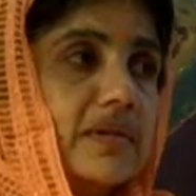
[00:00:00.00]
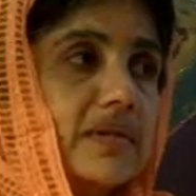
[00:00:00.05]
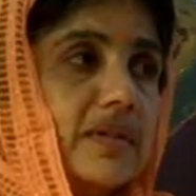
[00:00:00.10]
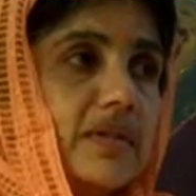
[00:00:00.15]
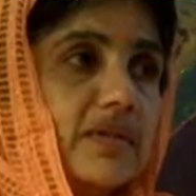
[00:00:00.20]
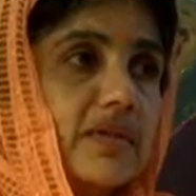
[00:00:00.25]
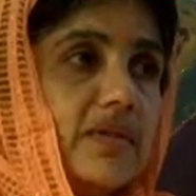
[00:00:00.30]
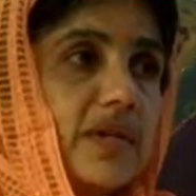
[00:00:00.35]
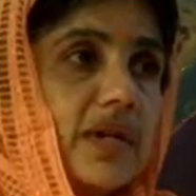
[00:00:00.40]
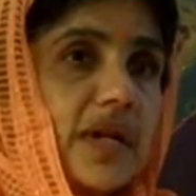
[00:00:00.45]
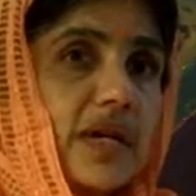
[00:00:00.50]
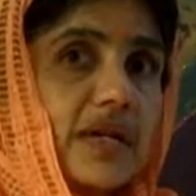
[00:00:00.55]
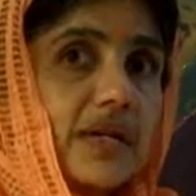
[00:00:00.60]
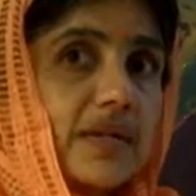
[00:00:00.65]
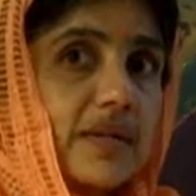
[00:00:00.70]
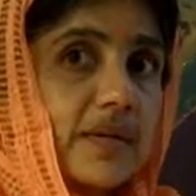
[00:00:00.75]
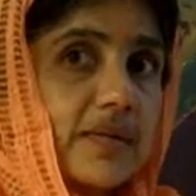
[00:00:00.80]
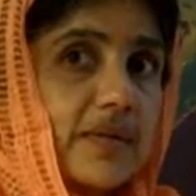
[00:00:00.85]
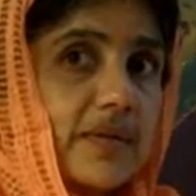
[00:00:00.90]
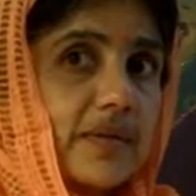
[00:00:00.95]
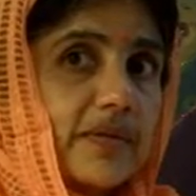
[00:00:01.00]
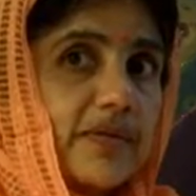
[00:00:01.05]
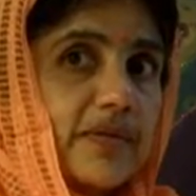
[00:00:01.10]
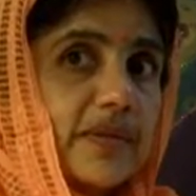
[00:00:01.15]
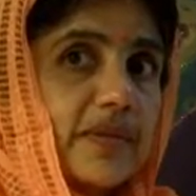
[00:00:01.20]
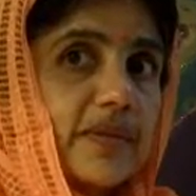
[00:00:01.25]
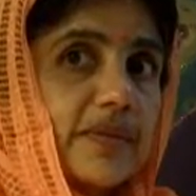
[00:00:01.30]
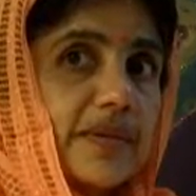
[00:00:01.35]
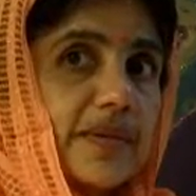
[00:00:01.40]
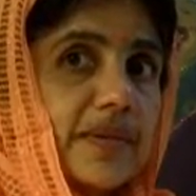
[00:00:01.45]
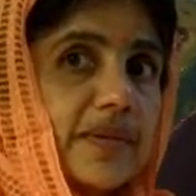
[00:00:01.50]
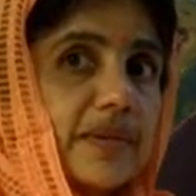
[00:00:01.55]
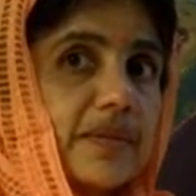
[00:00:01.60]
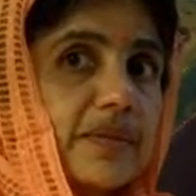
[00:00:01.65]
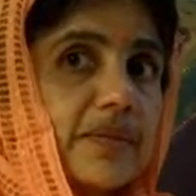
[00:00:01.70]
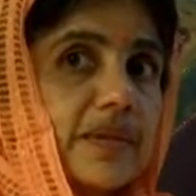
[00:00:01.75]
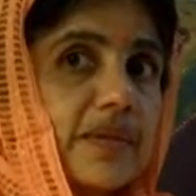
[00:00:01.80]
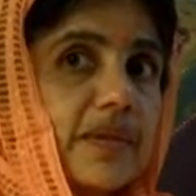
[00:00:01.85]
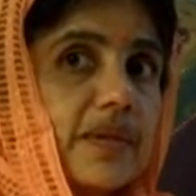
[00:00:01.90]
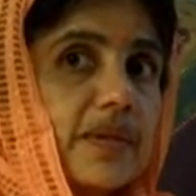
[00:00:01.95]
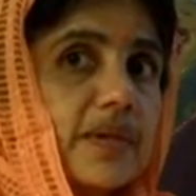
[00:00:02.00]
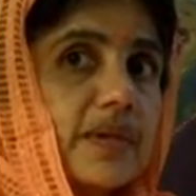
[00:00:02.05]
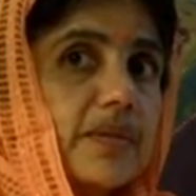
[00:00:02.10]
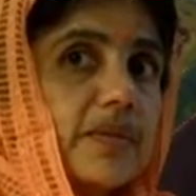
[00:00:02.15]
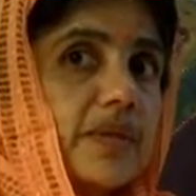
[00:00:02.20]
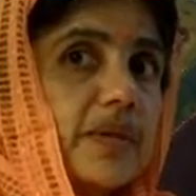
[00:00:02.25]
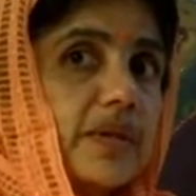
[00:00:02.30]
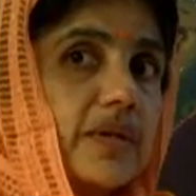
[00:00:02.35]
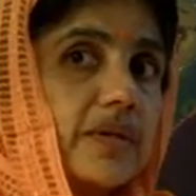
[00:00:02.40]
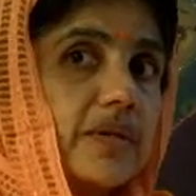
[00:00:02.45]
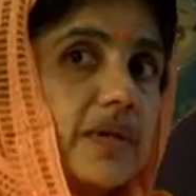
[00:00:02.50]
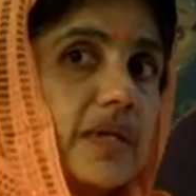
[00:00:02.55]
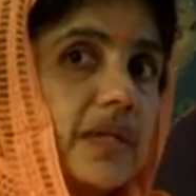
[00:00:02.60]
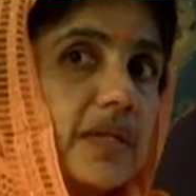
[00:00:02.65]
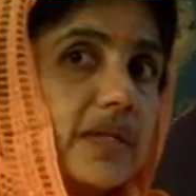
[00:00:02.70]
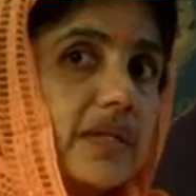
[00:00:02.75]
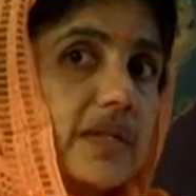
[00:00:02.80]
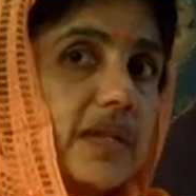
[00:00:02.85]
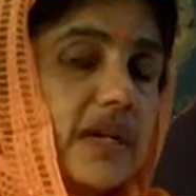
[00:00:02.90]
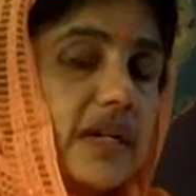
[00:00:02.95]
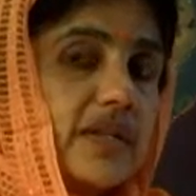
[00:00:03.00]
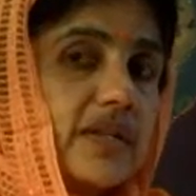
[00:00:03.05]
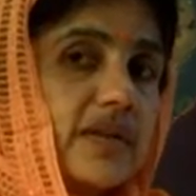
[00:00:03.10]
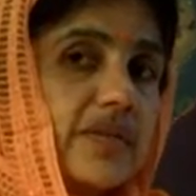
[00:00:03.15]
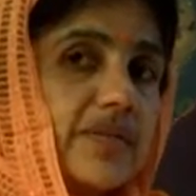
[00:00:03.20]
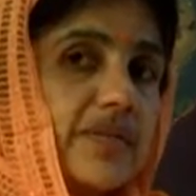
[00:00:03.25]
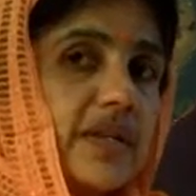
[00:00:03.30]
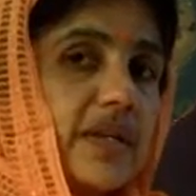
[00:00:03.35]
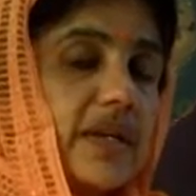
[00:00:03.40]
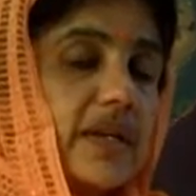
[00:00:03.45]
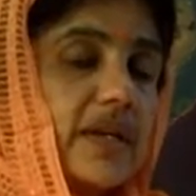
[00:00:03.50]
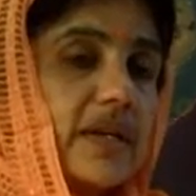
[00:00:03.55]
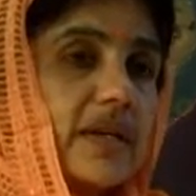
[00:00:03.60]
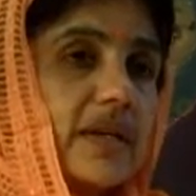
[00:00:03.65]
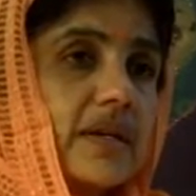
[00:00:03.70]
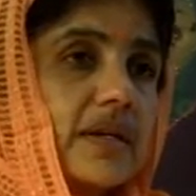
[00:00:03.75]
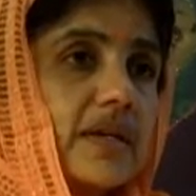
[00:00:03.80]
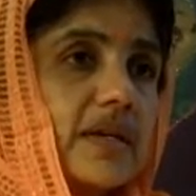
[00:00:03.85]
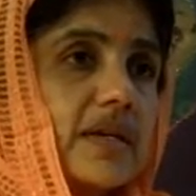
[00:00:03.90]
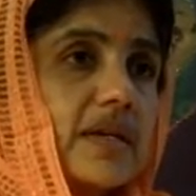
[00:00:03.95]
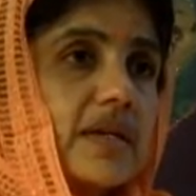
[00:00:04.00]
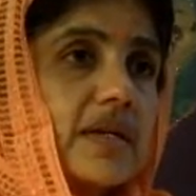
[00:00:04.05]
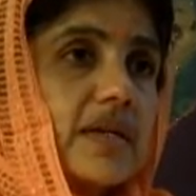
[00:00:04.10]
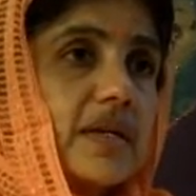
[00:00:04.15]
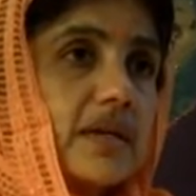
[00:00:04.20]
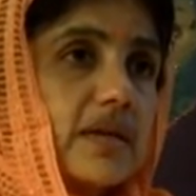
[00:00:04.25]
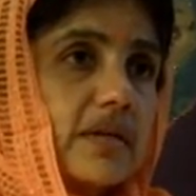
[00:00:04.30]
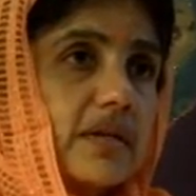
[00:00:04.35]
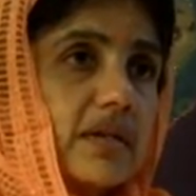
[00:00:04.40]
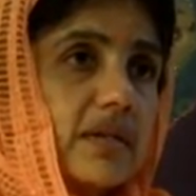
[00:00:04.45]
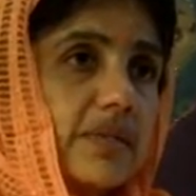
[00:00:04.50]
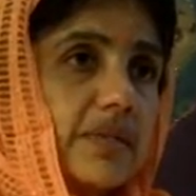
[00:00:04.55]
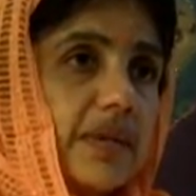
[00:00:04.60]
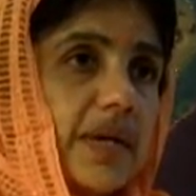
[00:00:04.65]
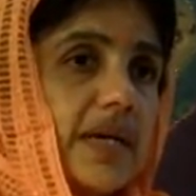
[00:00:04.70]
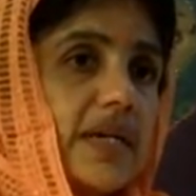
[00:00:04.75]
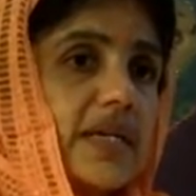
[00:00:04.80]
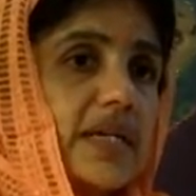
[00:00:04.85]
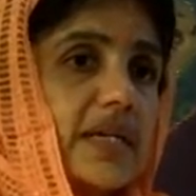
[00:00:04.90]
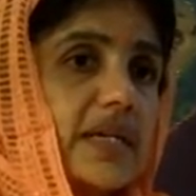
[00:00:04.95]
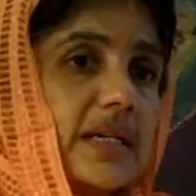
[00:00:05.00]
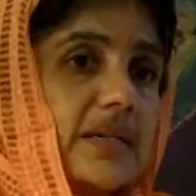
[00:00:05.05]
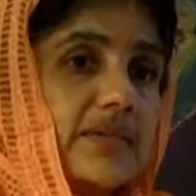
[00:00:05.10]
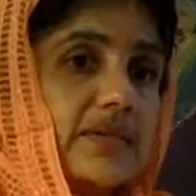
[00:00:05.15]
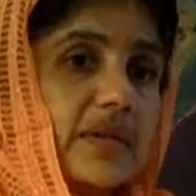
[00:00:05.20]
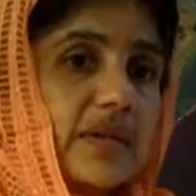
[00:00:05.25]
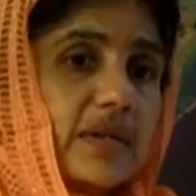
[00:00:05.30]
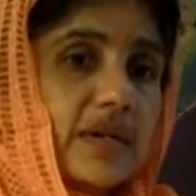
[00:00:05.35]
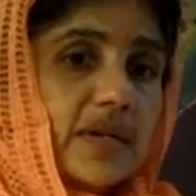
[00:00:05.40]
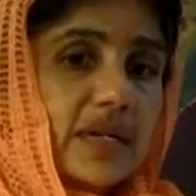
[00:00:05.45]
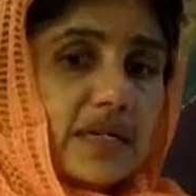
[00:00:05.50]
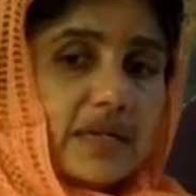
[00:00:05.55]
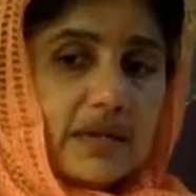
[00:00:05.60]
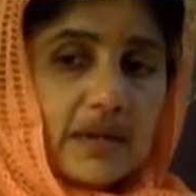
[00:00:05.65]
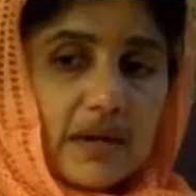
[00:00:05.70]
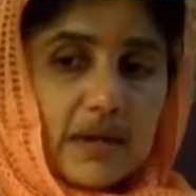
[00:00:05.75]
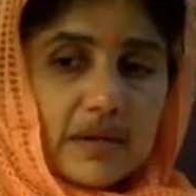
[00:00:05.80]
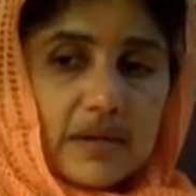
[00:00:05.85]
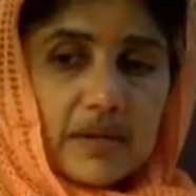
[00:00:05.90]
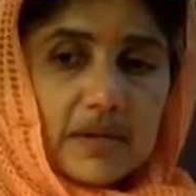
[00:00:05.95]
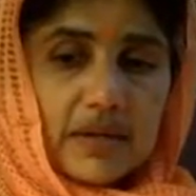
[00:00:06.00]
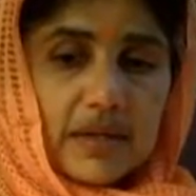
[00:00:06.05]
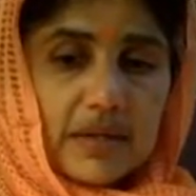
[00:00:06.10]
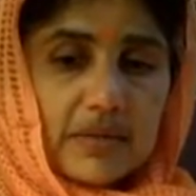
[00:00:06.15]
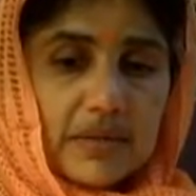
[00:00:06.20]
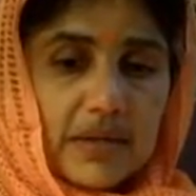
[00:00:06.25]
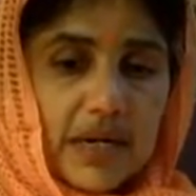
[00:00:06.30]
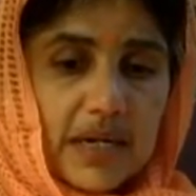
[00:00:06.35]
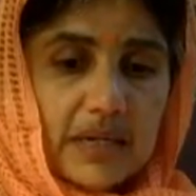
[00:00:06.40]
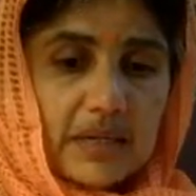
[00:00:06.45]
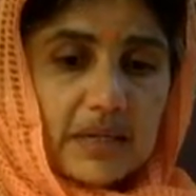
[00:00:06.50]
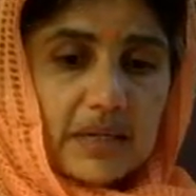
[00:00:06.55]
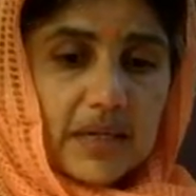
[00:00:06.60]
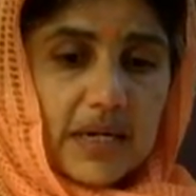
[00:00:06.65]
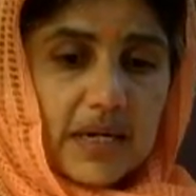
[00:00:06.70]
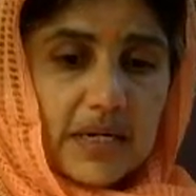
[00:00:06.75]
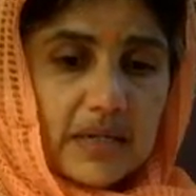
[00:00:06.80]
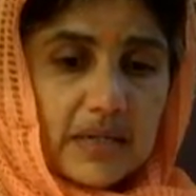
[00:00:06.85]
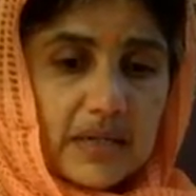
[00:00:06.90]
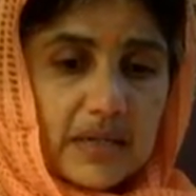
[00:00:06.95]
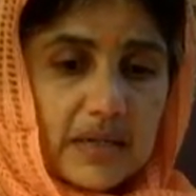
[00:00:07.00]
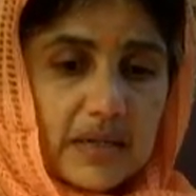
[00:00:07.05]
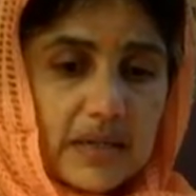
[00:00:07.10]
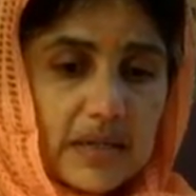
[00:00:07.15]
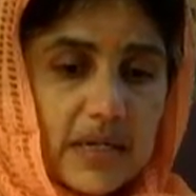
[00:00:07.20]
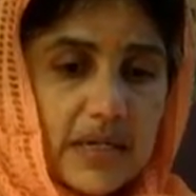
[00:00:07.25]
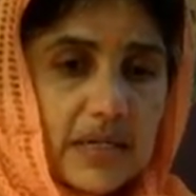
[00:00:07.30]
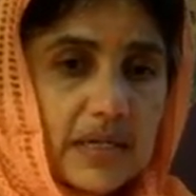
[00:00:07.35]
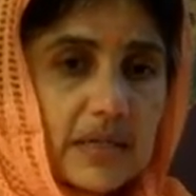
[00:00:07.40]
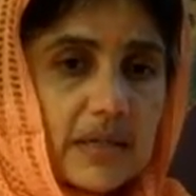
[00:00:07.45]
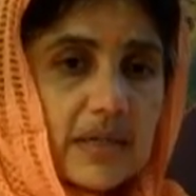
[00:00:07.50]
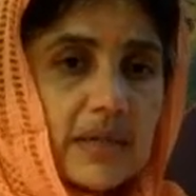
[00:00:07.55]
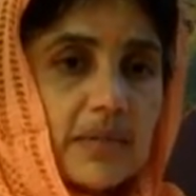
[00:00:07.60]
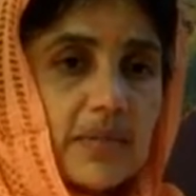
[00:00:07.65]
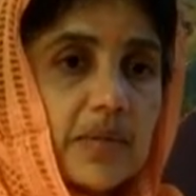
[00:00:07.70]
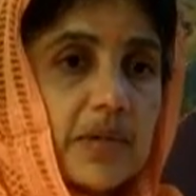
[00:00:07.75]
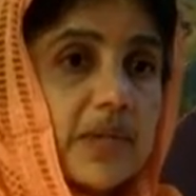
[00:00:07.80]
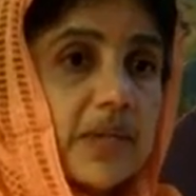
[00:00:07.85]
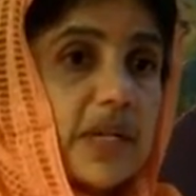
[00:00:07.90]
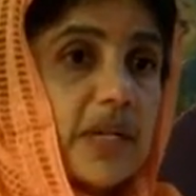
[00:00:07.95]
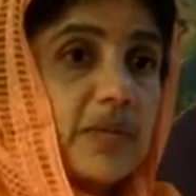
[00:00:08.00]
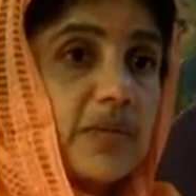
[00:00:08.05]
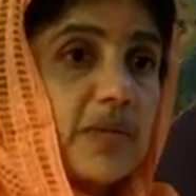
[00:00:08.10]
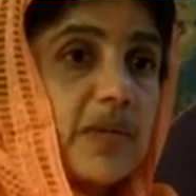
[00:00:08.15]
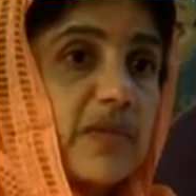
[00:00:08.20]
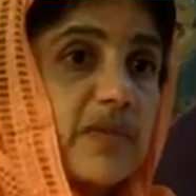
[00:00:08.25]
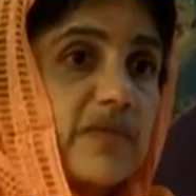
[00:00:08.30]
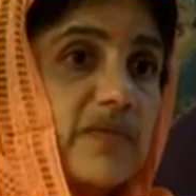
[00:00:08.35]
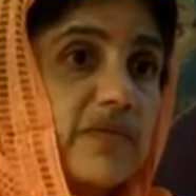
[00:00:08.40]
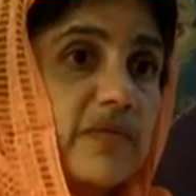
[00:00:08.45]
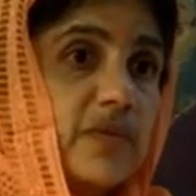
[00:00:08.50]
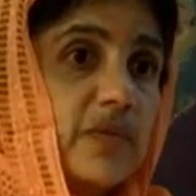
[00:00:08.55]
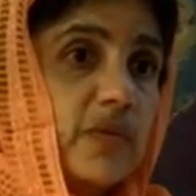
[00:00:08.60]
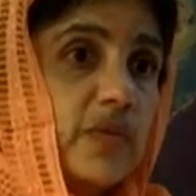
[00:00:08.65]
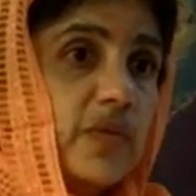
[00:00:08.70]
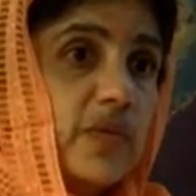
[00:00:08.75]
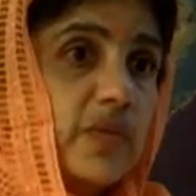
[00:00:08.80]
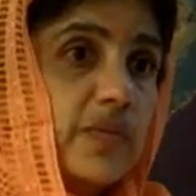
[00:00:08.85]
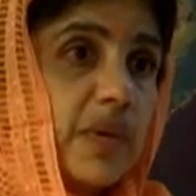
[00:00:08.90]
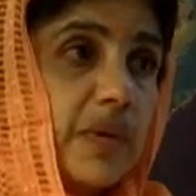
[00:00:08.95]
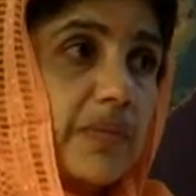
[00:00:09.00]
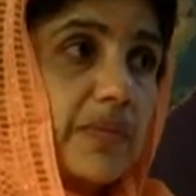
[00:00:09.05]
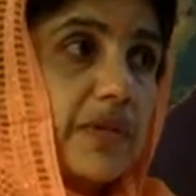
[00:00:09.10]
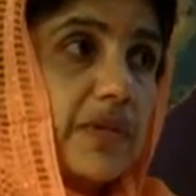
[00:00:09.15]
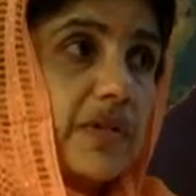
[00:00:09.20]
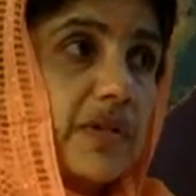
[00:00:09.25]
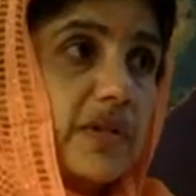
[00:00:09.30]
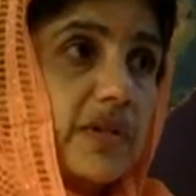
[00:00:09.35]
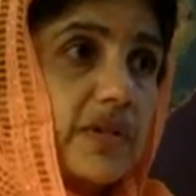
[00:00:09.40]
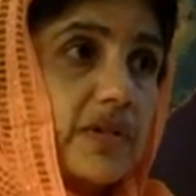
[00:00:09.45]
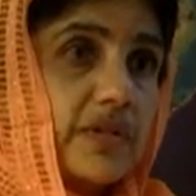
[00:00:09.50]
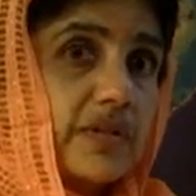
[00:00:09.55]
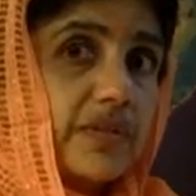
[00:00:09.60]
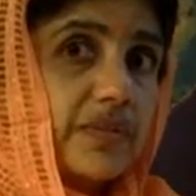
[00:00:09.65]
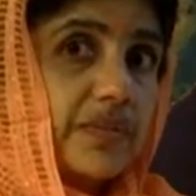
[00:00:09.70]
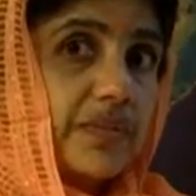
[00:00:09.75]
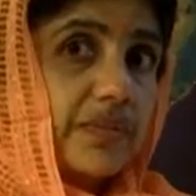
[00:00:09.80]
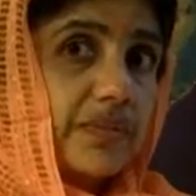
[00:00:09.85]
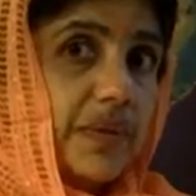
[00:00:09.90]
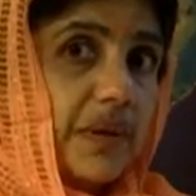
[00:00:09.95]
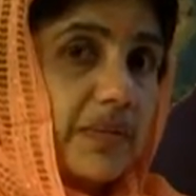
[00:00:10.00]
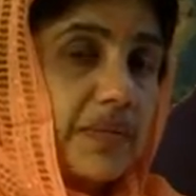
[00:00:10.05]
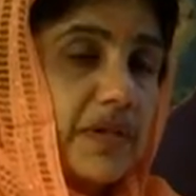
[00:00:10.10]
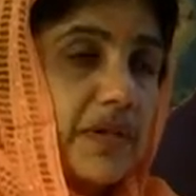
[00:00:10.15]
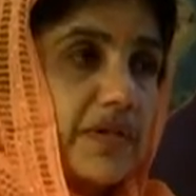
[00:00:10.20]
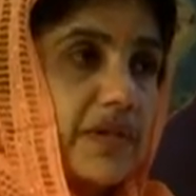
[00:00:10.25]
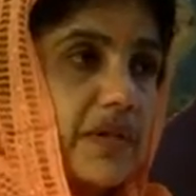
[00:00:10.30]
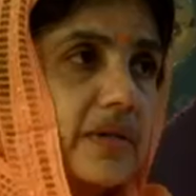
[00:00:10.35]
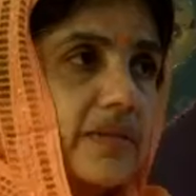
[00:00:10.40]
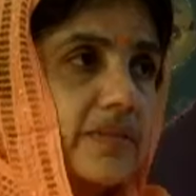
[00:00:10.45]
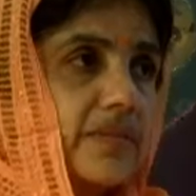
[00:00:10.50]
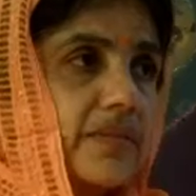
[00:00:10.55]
They don't like a number of things about him because he said something he wrote apparently. I've not read the article, I would like to write, uh, read it, but he has been refused permission to publish it.